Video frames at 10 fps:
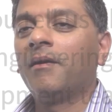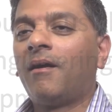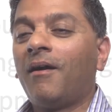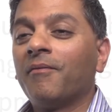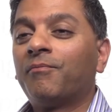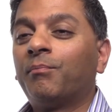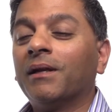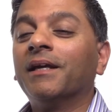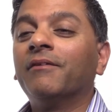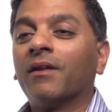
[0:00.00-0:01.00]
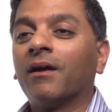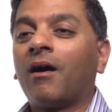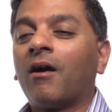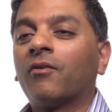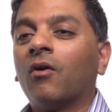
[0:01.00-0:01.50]
I believe
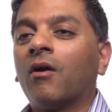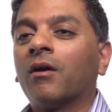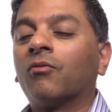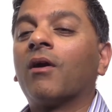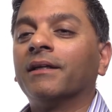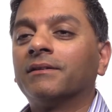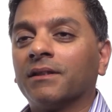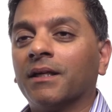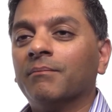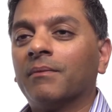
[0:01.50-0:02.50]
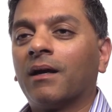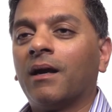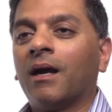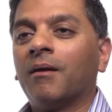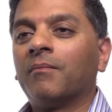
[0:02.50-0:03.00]
that I've got a great team.
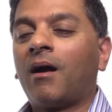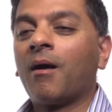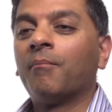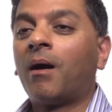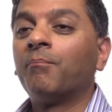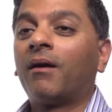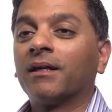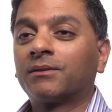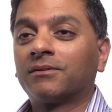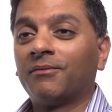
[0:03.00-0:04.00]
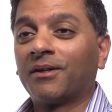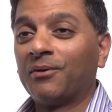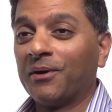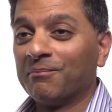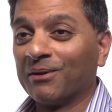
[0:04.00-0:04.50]
Um, I'm, I'm, biased because I
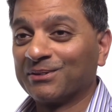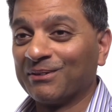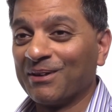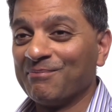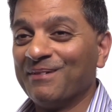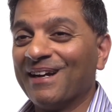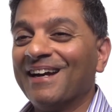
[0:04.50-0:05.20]
recruited most of them,